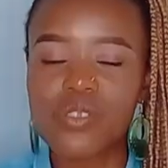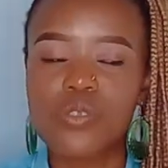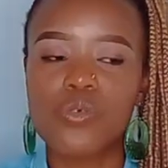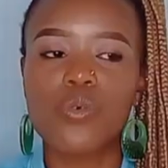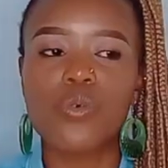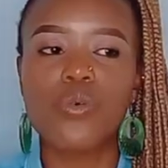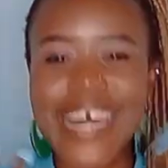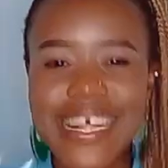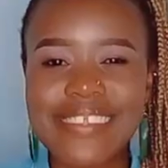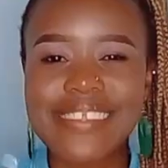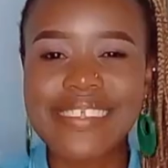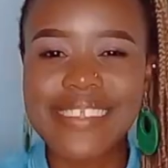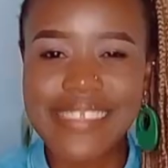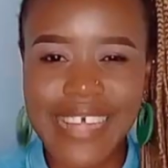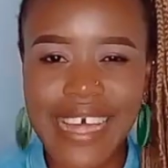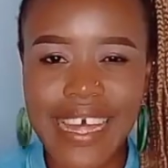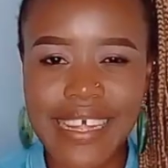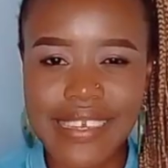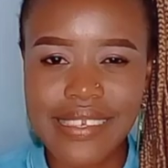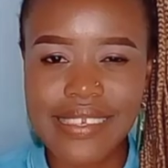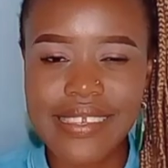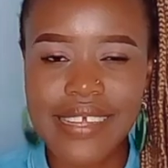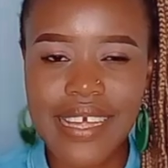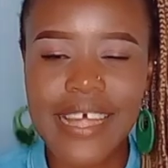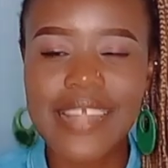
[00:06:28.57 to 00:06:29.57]
So
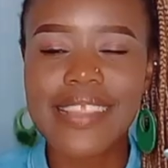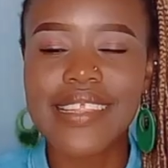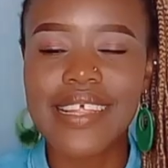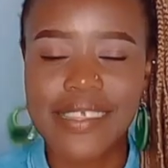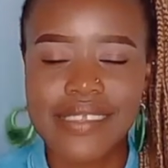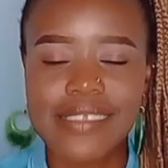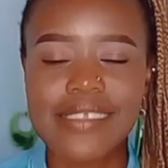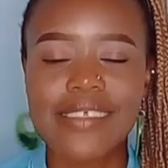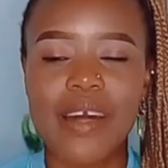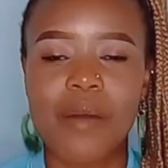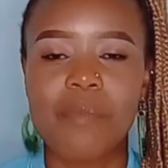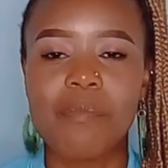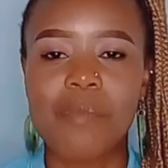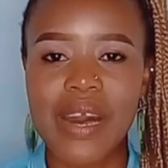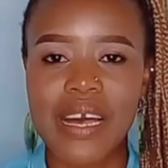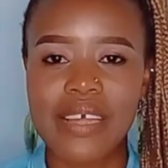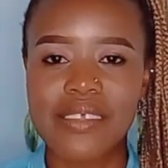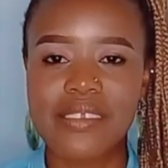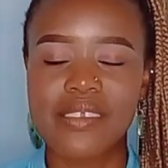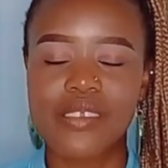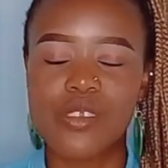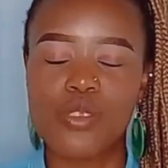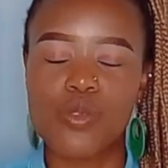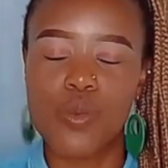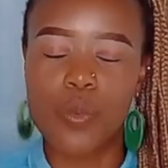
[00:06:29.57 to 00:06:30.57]
that's a
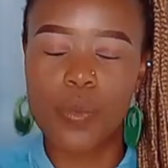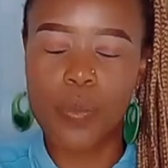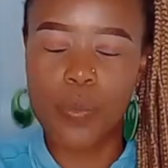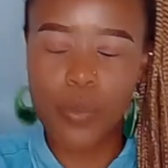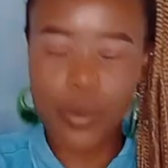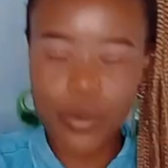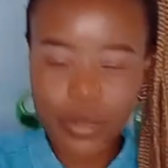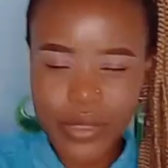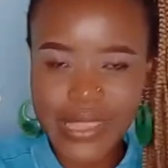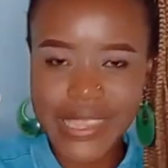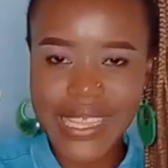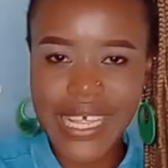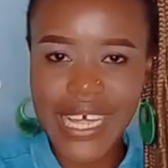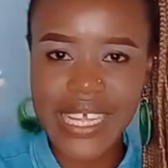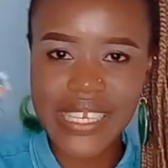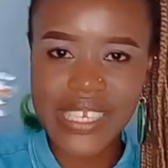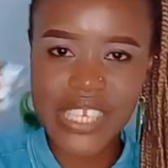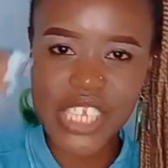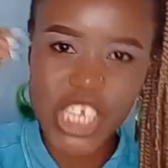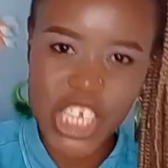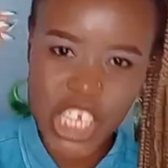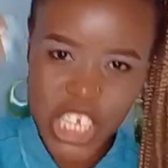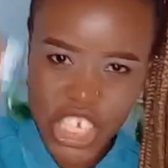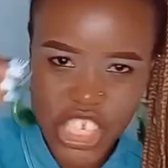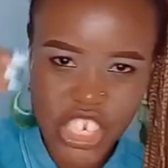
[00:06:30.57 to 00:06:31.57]
must. So put
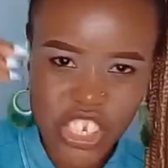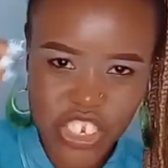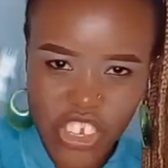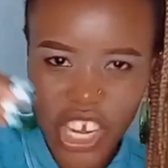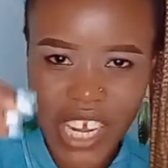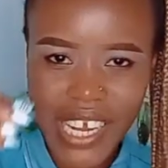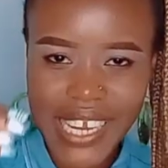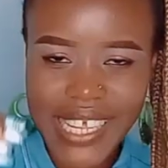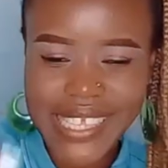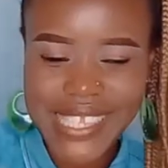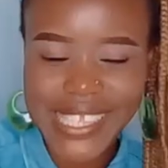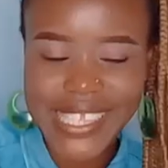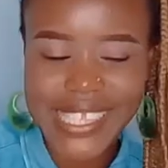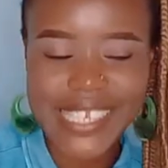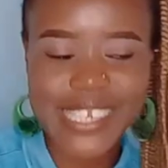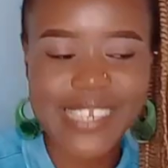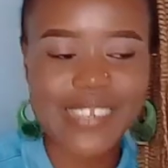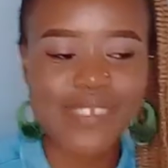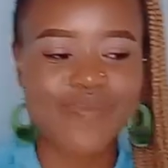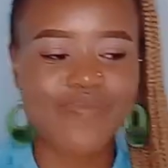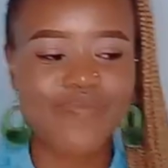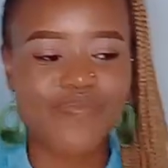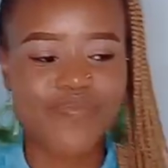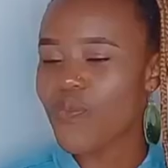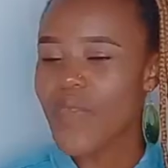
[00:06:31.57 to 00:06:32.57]
that in your
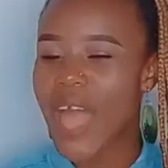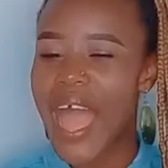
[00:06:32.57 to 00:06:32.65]
list.